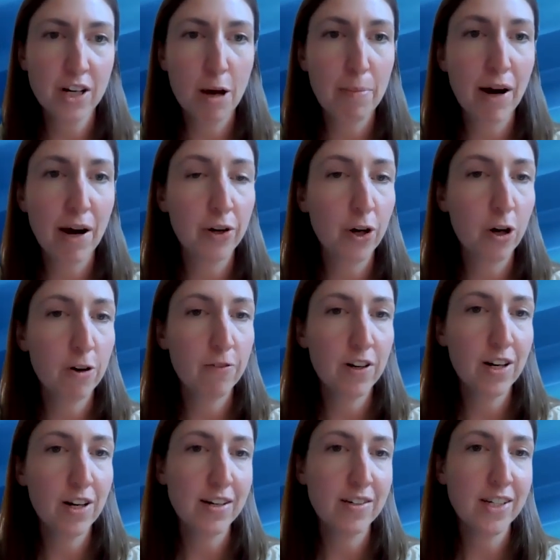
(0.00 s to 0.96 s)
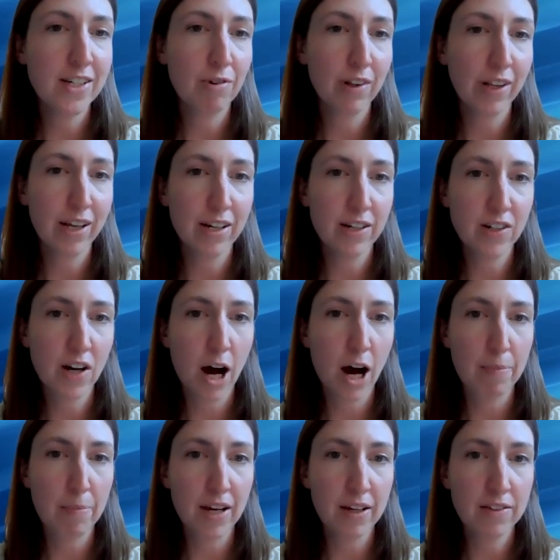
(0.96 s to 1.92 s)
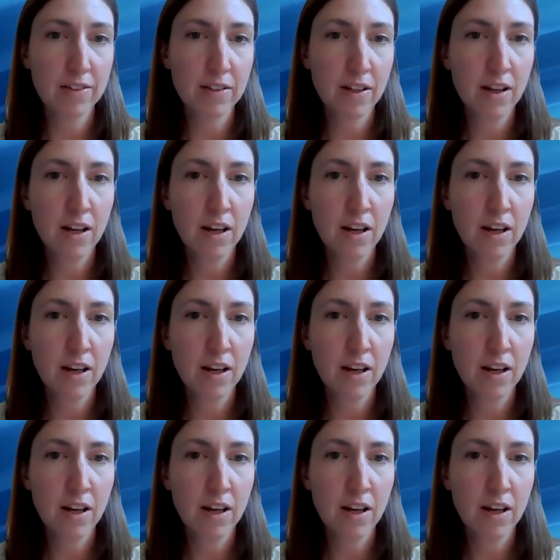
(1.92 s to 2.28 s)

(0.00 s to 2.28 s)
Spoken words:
about COVID-19 related topics.